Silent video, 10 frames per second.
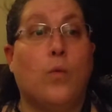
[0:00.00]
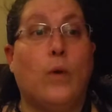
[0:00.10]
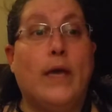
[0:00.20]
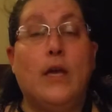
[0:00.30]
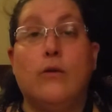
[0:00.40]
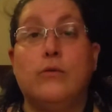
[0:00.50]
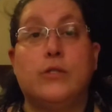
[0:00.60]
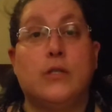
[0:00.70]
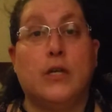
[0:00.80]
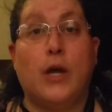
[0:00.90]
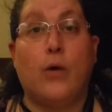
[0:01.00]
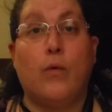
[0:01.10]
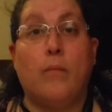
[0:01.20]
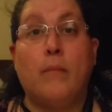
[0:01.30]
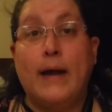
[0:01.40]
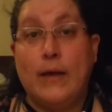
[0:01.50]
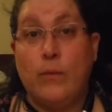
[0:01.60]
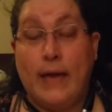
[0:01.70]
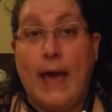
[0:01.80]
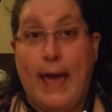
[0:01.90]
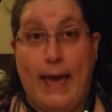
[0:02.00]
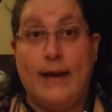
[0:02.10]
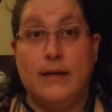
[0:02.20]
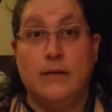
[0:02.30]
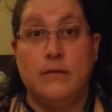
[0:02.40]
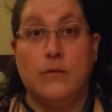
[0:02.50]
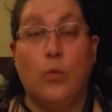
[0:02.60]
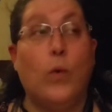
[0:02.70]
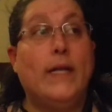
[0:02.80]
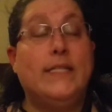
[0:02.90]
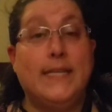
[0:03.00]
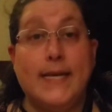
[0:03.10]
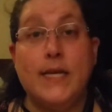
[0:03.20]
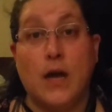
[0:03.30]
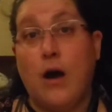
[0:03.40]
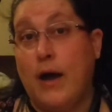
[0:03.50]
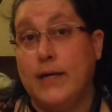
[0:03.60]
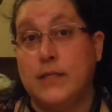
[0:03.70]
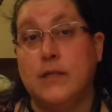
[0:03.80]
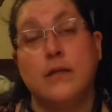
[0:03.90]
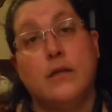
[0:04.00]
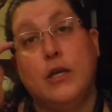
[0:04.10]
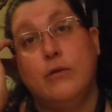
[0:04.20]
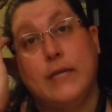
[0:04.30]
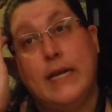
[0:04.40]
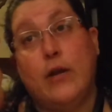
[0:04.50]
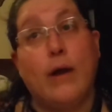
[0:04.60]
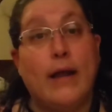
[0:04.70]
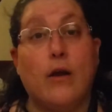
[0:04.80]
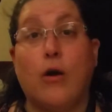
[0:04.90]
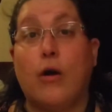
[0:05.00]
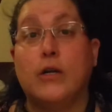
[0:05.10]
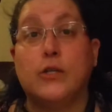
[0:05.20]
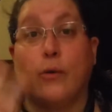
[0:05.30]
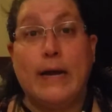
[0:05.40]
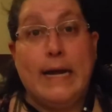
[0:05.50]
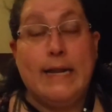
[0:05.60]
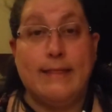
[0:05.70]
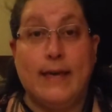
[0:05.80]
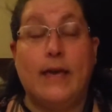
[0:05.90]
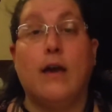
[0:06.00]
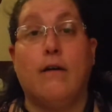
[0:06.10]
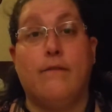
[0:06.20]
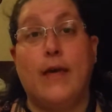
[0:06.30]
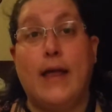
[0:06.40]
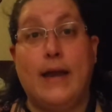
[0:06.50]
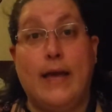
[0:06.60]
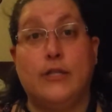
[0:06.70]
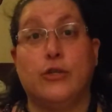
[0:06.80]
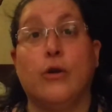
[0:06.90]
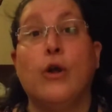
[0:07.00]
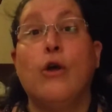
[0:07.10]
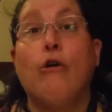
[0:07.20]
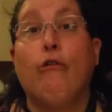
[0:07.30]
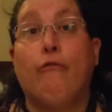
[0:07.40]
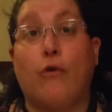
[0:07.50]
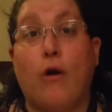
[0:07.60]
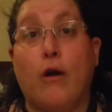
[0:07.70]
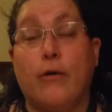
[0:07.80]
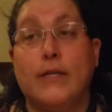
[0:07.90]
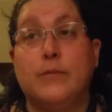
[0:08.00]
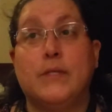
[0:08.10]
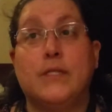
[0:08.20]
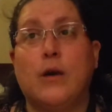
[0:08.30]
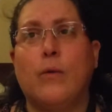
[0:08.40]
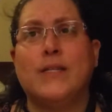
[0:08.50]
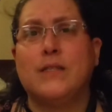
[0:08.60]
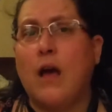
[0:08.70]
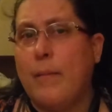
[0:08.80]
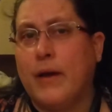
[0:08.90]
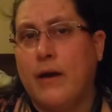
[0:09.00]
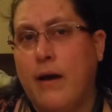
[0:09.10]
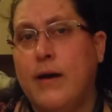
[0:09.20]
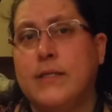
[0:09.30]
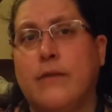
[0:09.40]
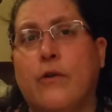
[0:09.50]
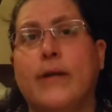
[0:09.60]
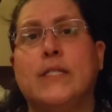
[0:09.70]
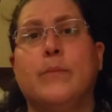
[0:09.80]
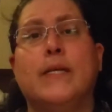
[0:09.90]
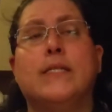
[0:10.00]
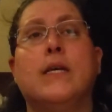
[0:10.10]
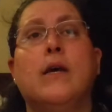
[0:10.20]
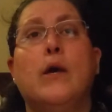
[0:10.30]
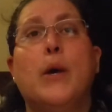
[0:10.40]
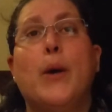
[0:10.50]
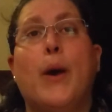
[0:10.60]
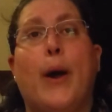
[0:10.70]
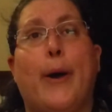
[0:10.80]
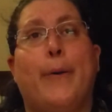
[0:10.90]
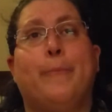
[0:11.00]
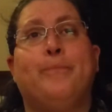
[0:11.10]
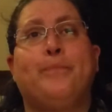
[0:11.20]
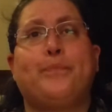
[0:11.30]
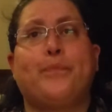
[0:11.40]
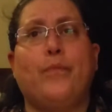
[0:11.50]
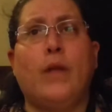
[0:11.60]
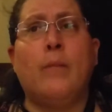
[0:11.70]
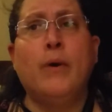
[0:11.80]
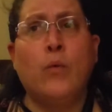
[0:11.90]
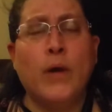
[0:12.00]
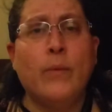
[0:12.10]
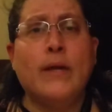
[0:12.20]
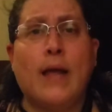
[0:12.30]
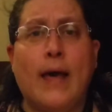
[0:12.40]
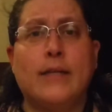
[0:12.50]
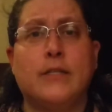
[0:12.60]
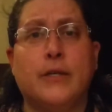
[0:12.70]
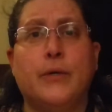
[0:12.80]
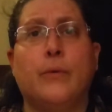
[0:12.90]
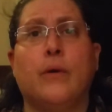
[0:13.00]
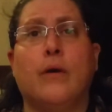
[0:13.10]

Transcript: we used, you know, money we had. We did not use any credit cards or anything of that nature for our Christmas. So it's not because of Christmas. Um, but we would like to